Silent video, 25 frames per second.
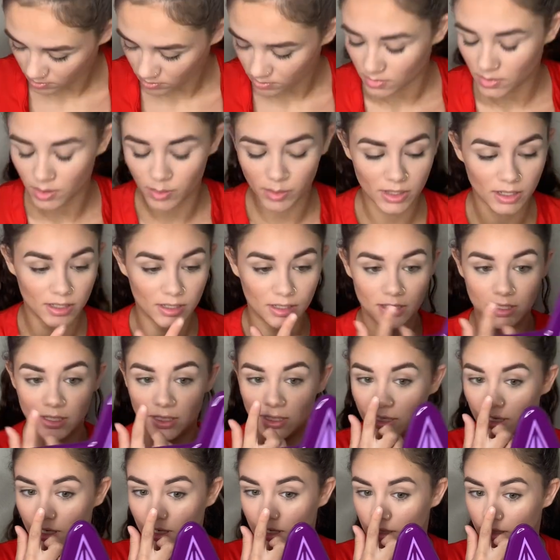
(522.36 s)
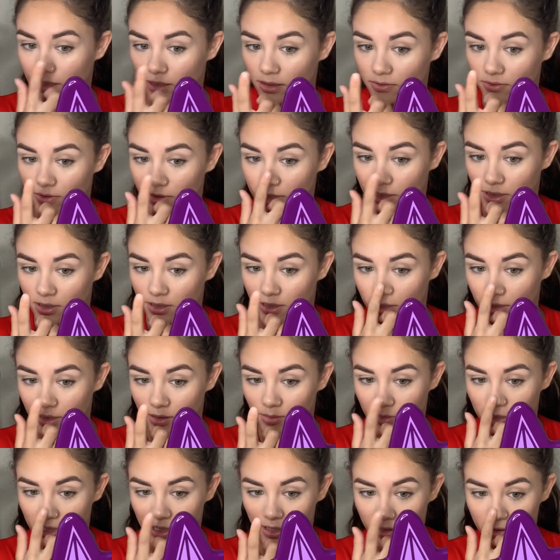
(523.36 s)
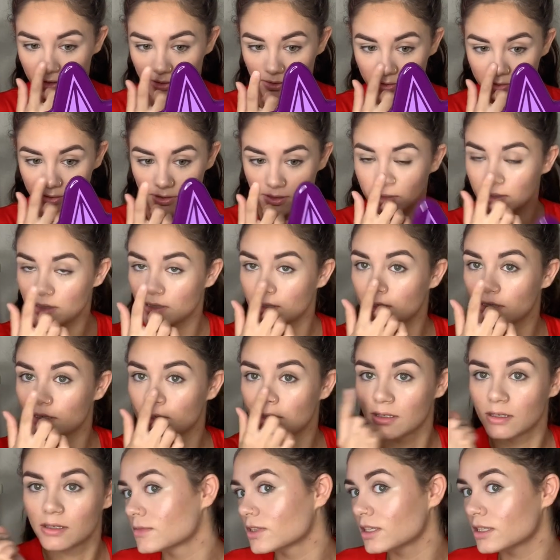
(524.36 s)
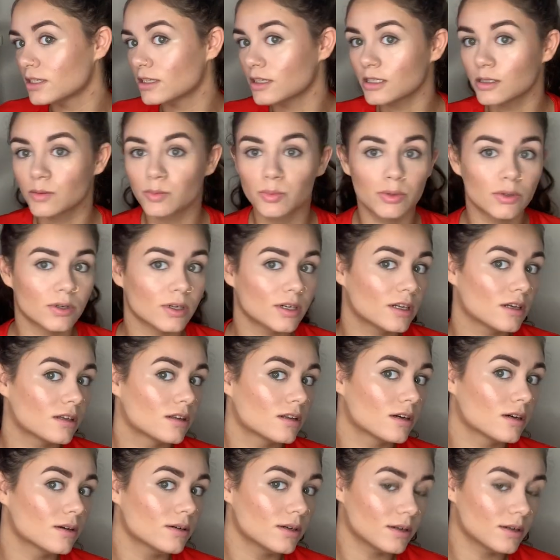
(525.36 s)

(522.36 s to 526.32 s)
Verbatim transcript: Gonna be a dot of this on my nose. It looks pretty though.